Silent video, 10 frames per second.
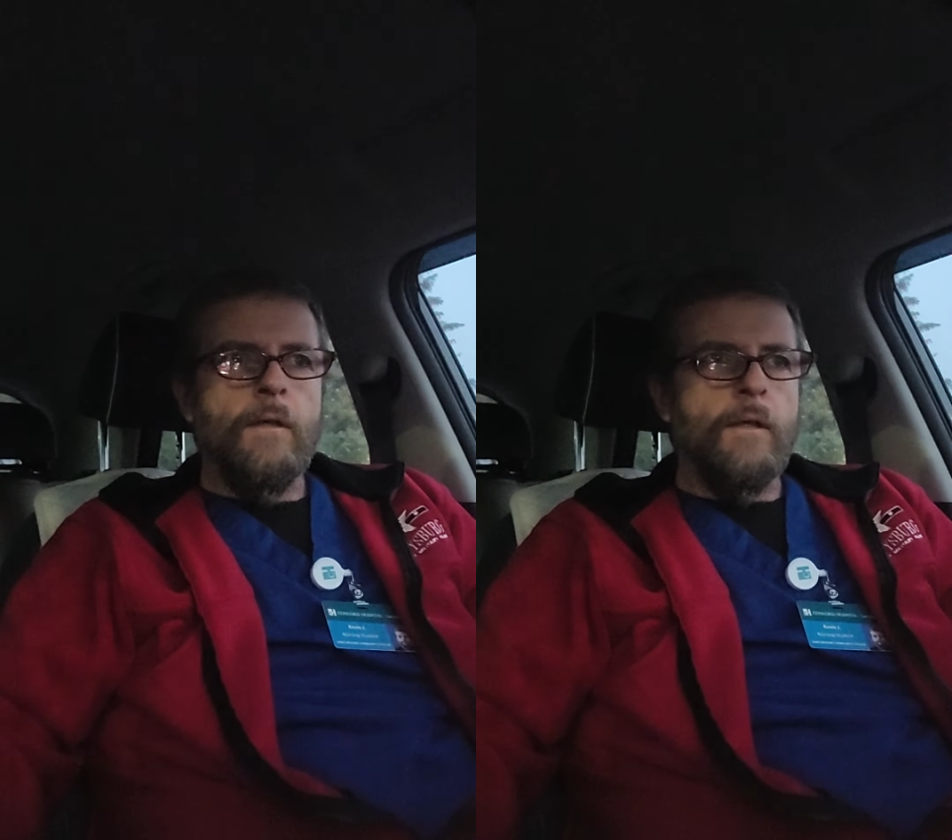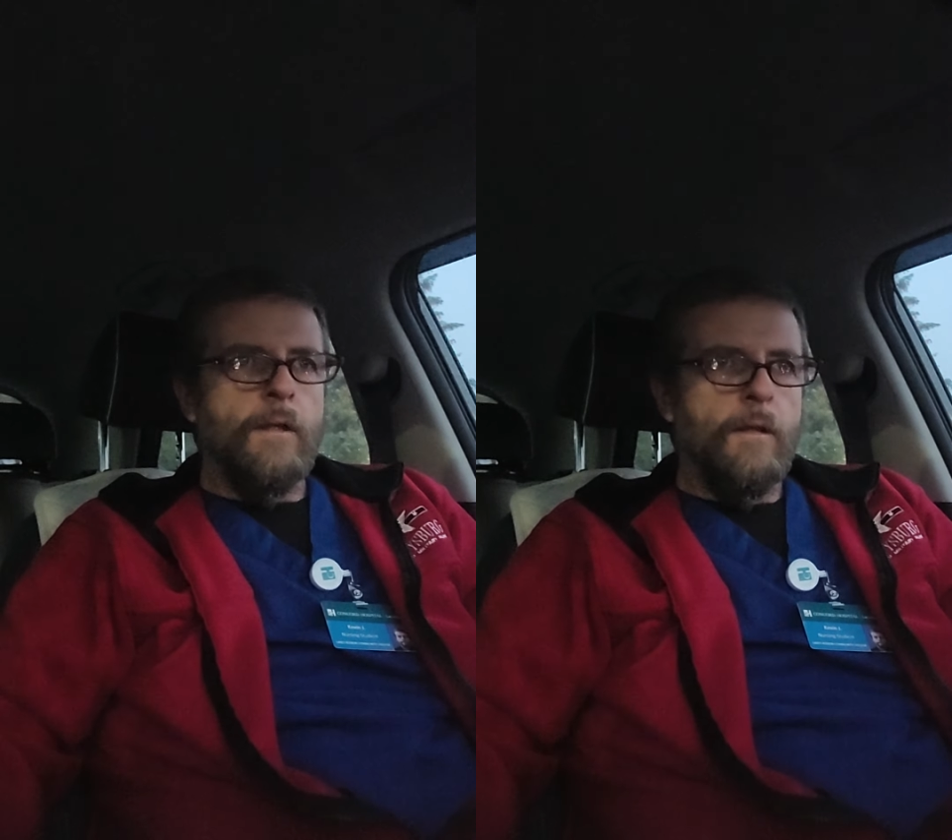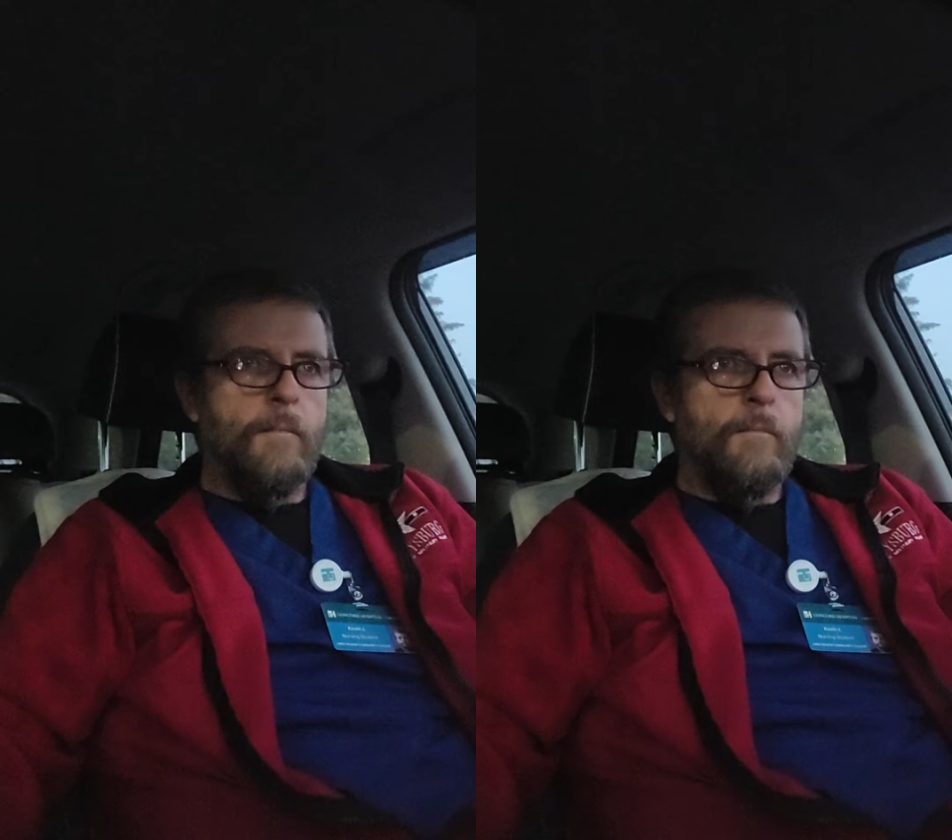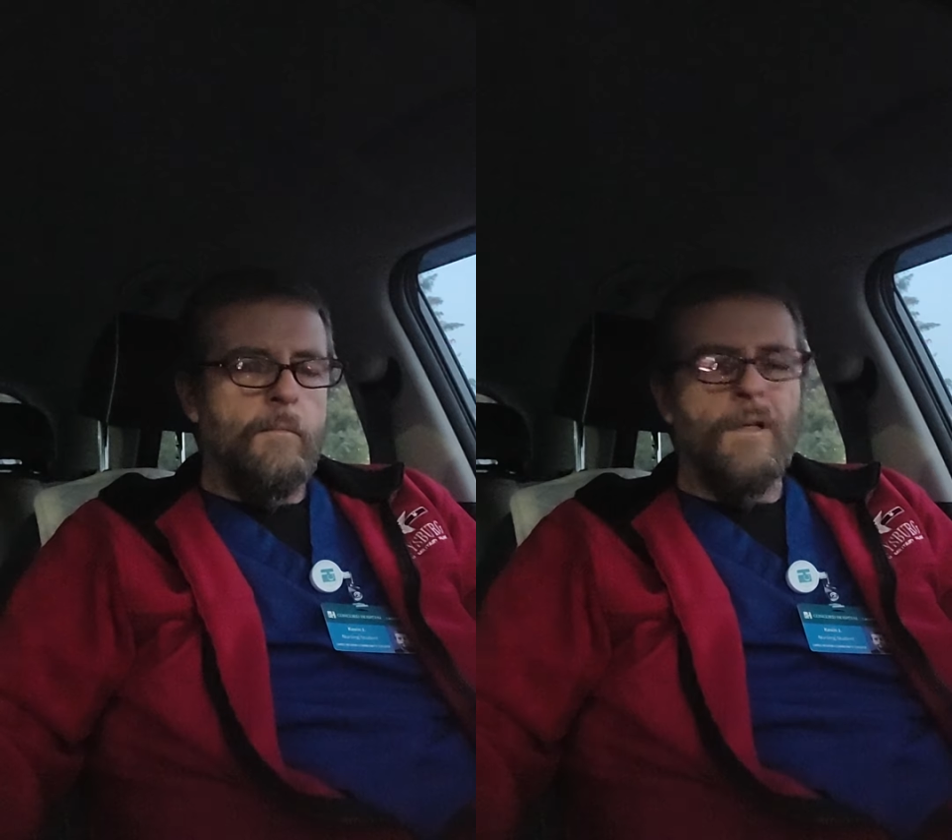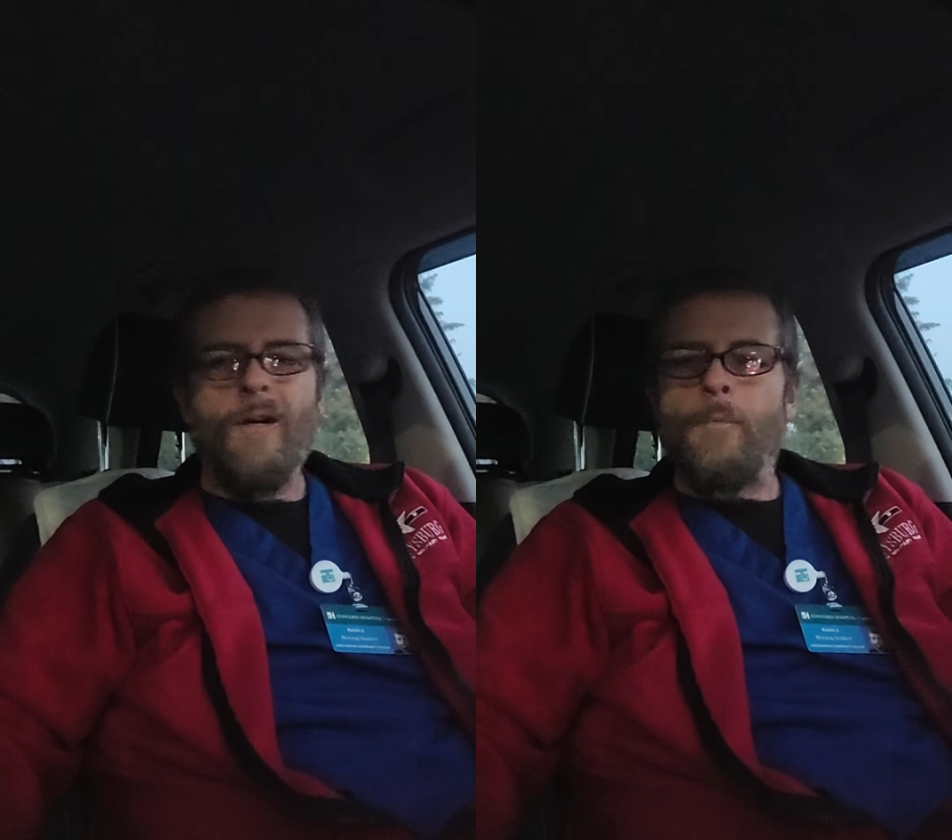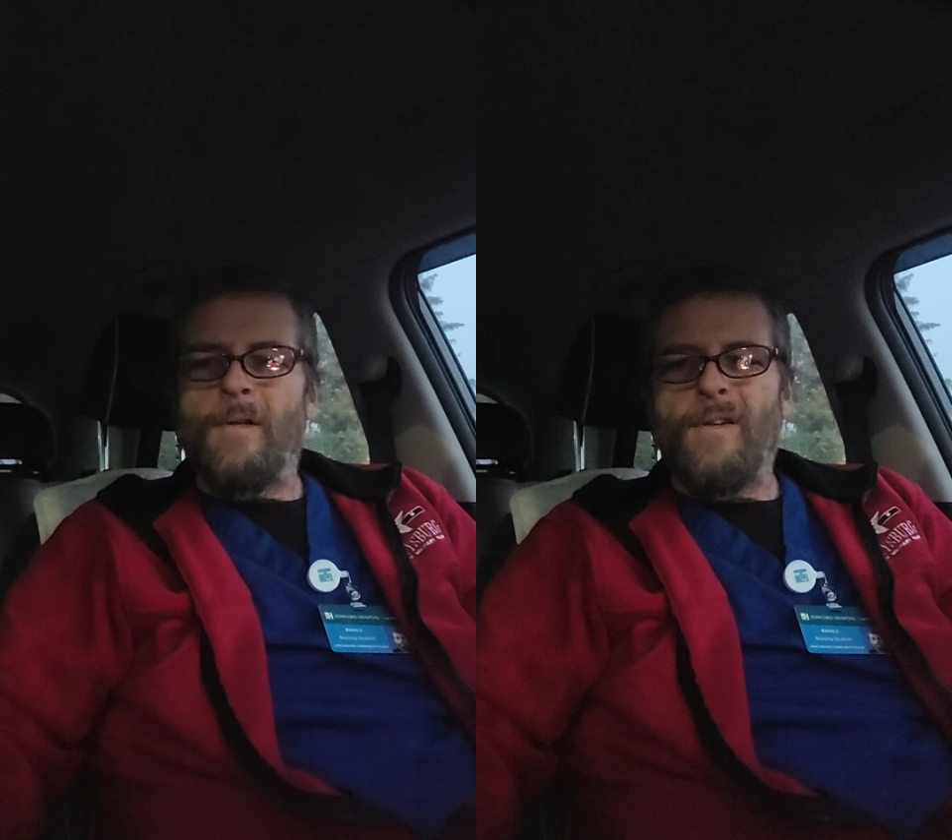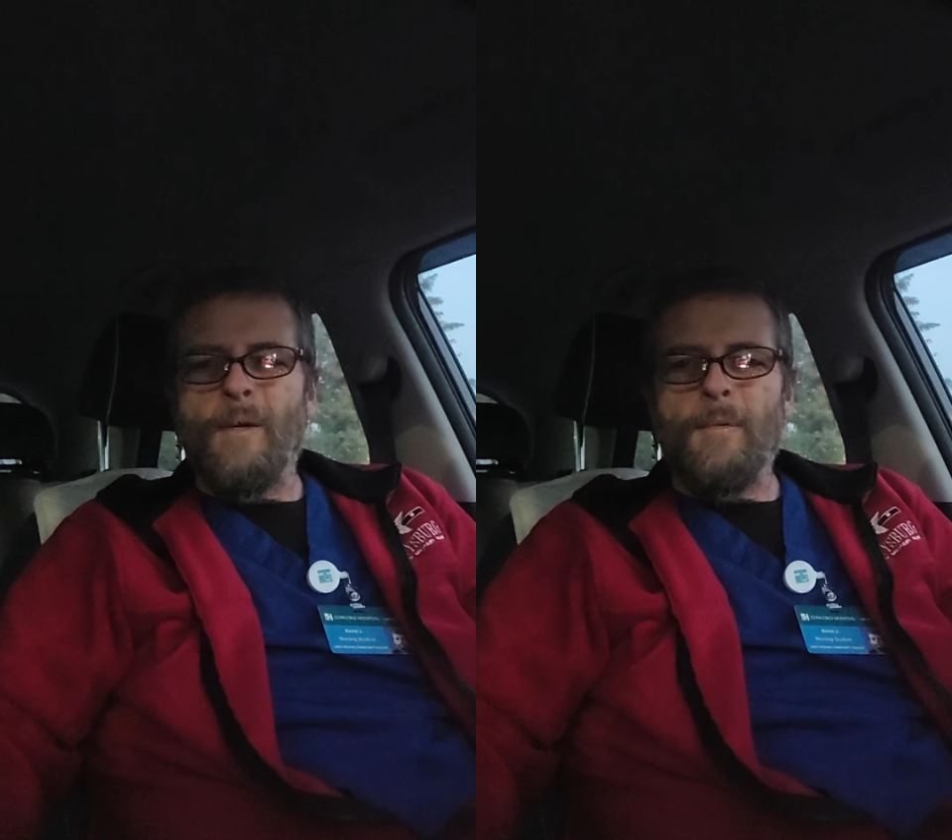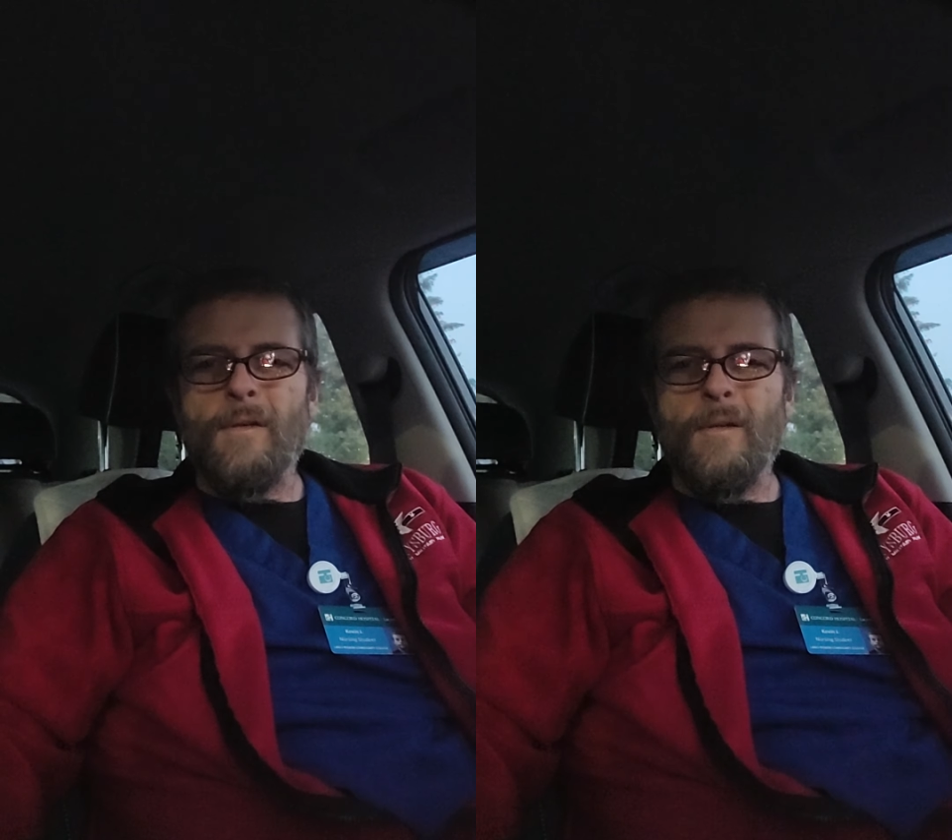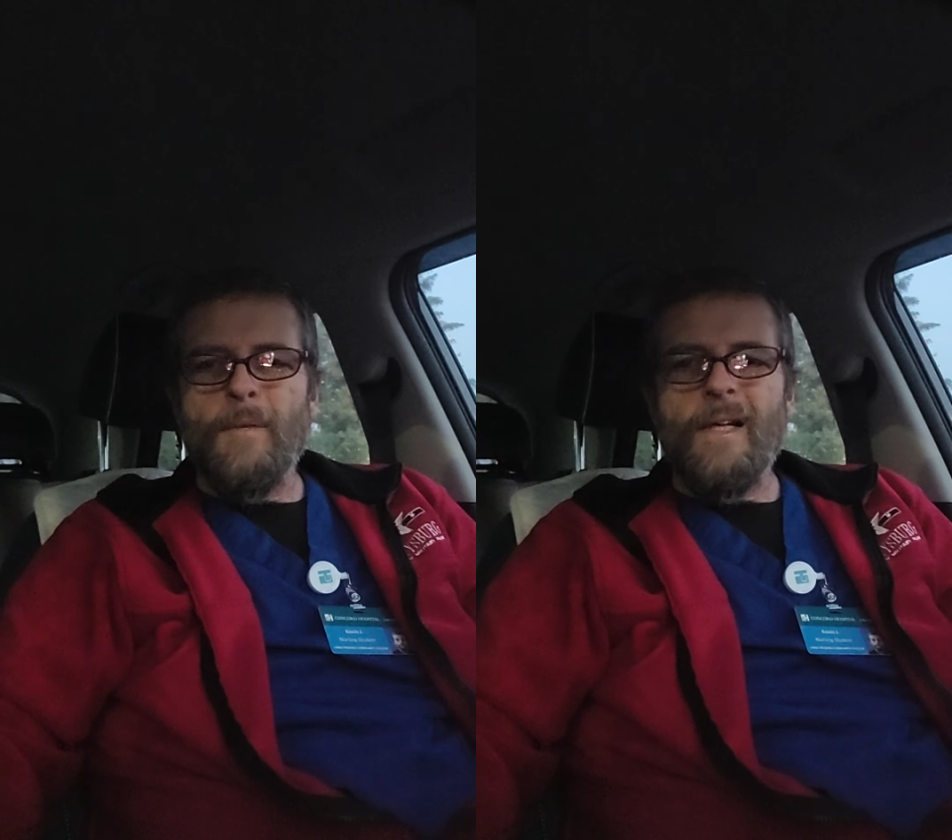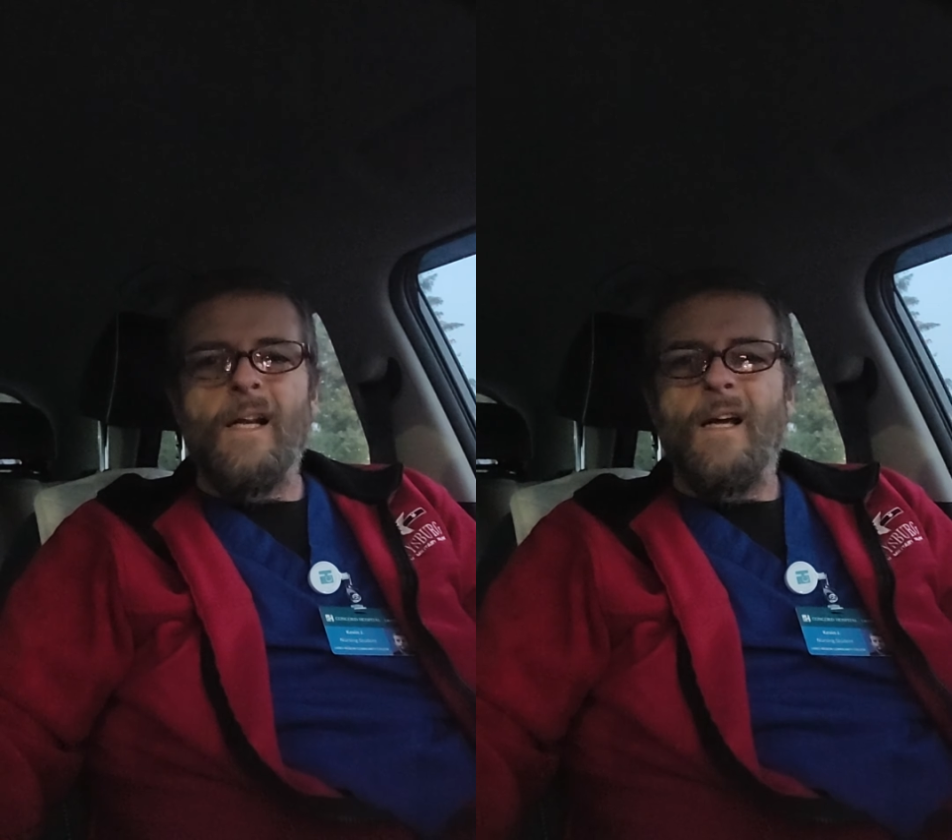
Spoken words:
I hope this helps a little bit.